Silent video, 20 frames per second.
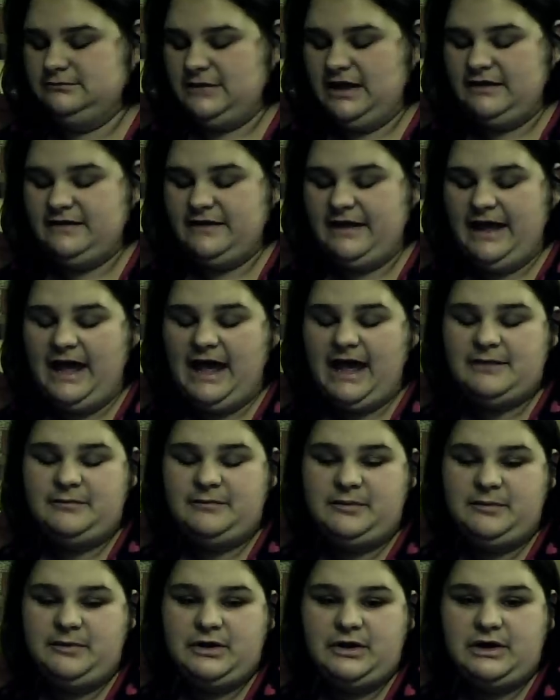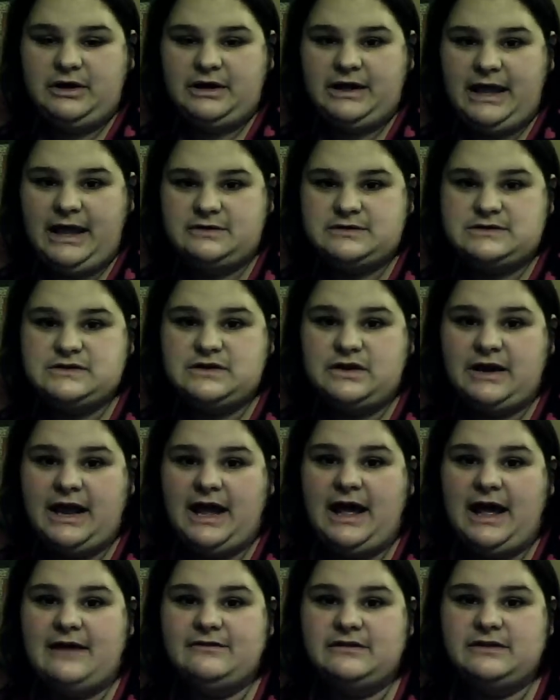and they had me put on a gown. Sorry, I
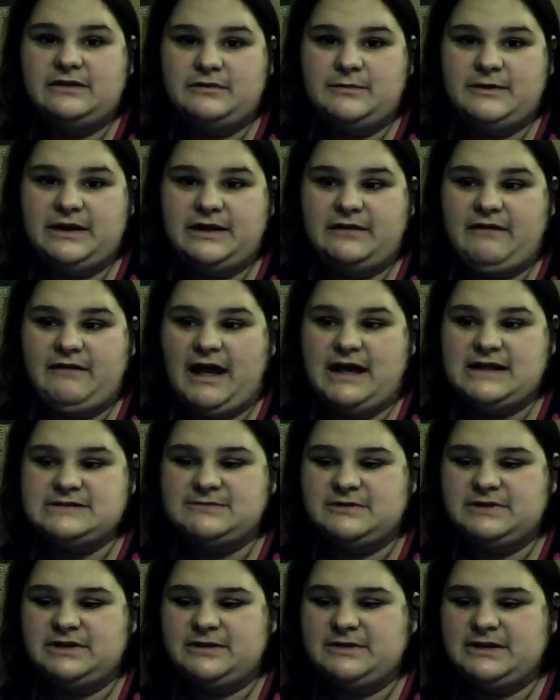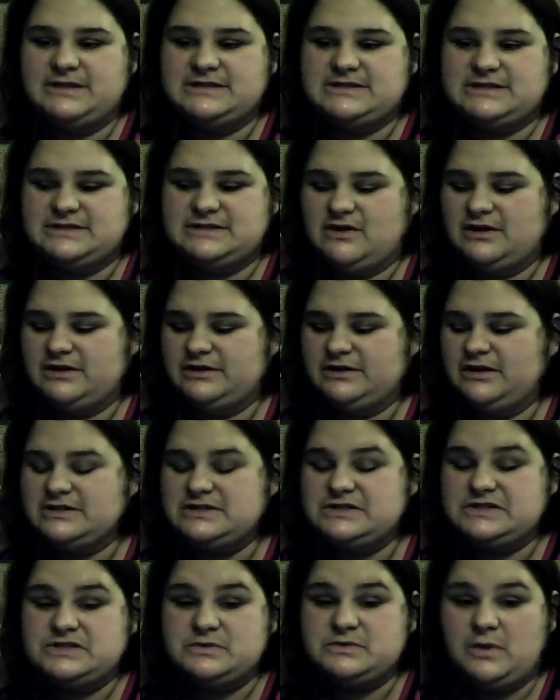have a little bit of gas build up because it's hard not
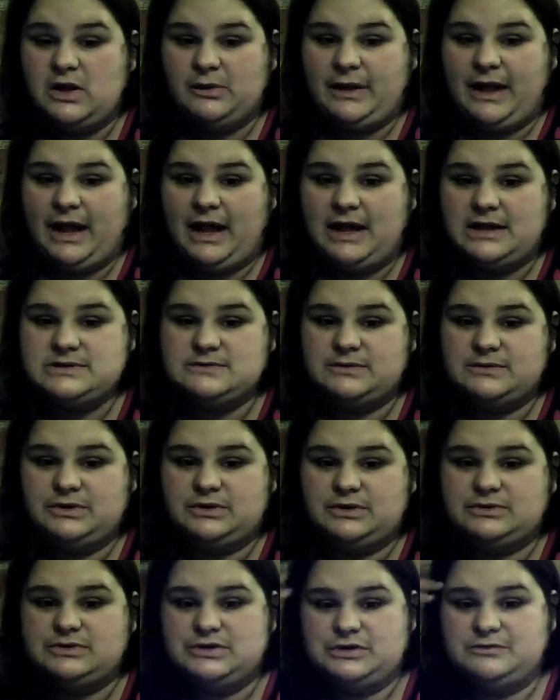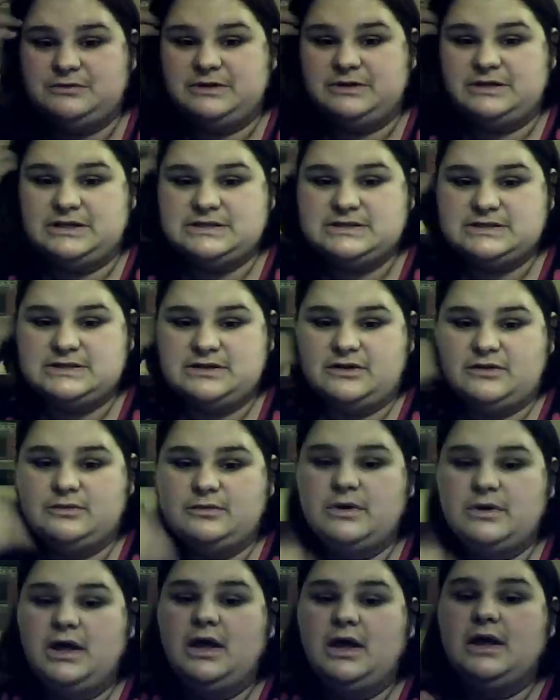to swallow gas when you're doing this, so
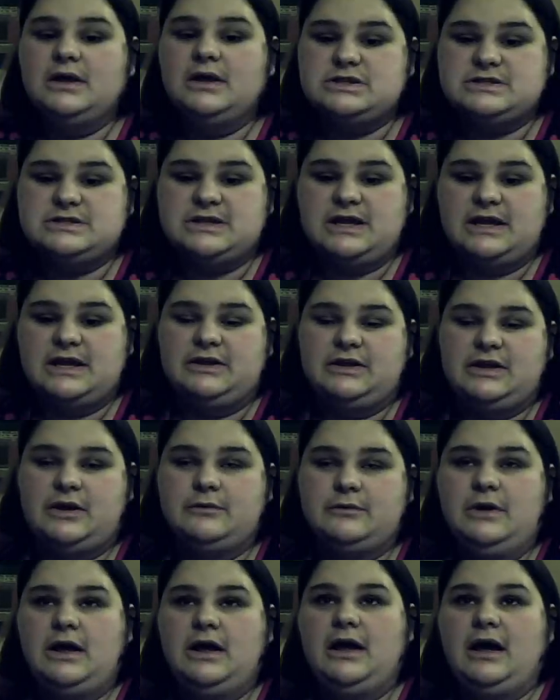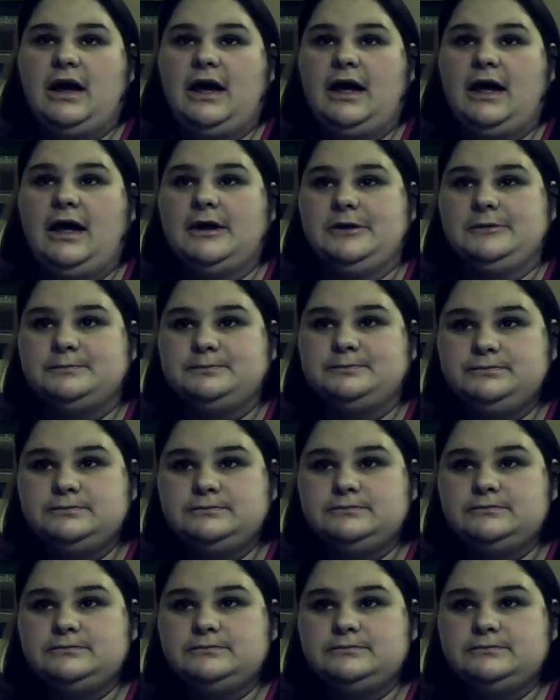just to let you know. And